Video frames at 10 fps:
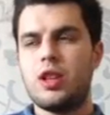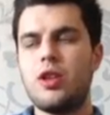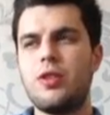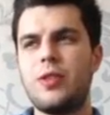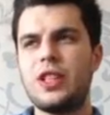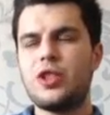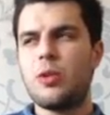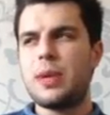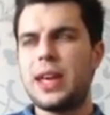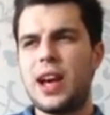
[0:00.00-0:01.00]
The only thing he's got
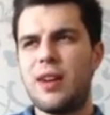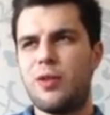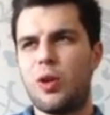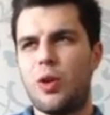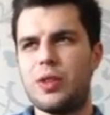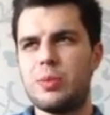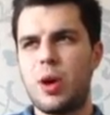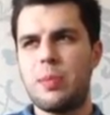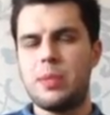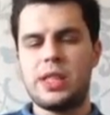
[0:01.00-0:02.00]
to be careful of is,
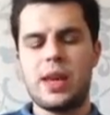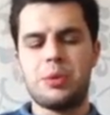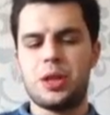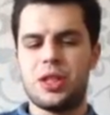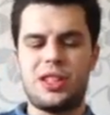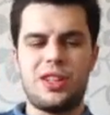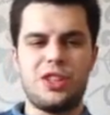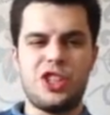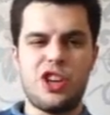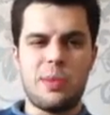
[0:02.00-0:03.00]
my perception is that
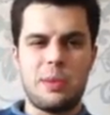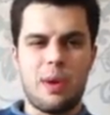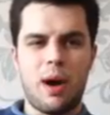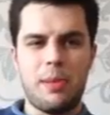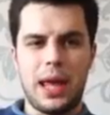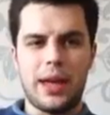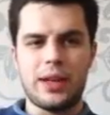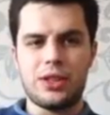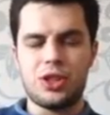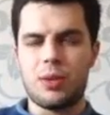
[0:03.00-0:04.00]
the German public
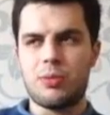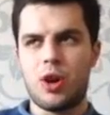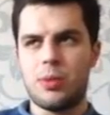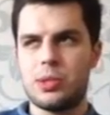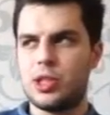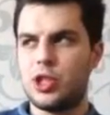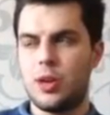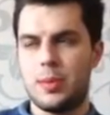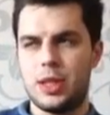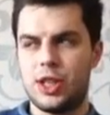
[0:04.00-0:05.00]
and sometimes the
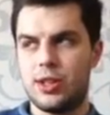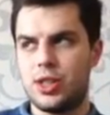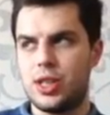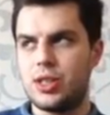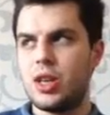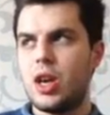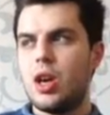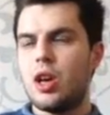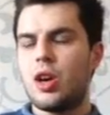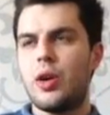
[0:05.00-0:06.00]
German judges
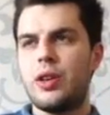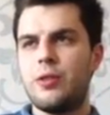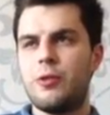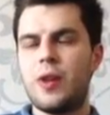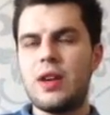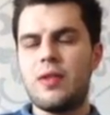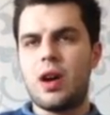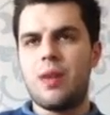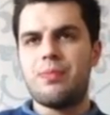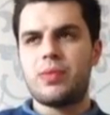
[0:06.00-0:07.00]
kind of
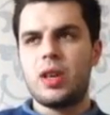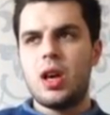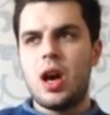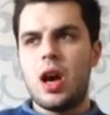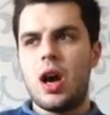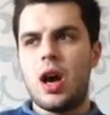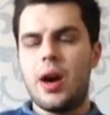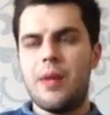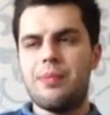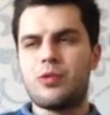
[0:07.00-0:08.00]
favour
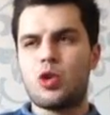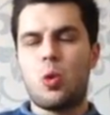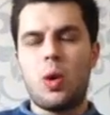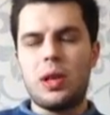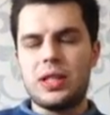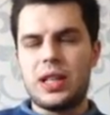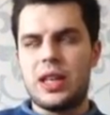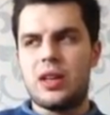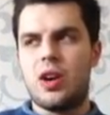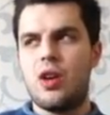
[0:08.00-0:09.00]

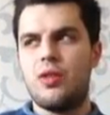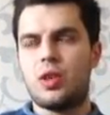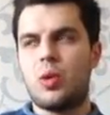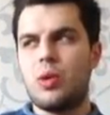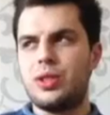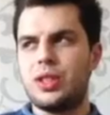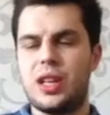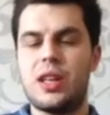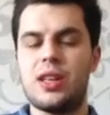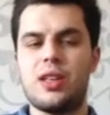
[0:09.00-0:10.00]
quality over quantity.